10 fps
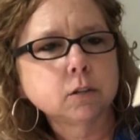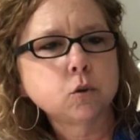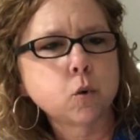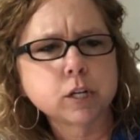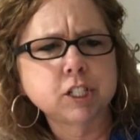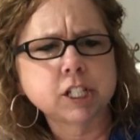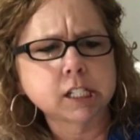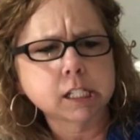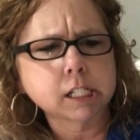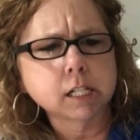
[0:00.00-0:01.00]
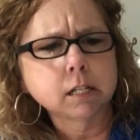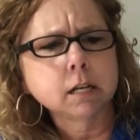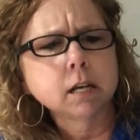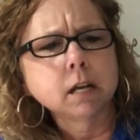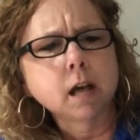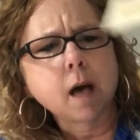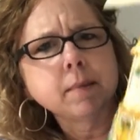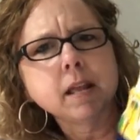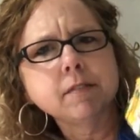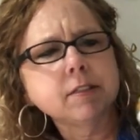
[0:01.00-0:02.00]
gorgeous. I
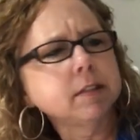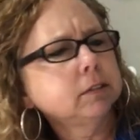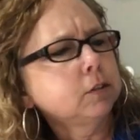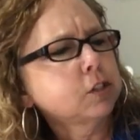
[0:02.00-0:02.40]
mean, even the little